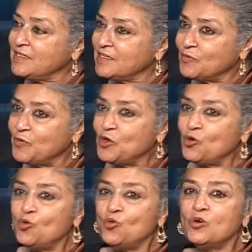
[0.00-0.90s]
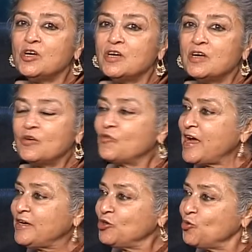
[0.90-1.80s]
that when you
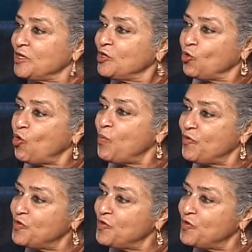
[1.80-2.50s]
write, you wear the robe of a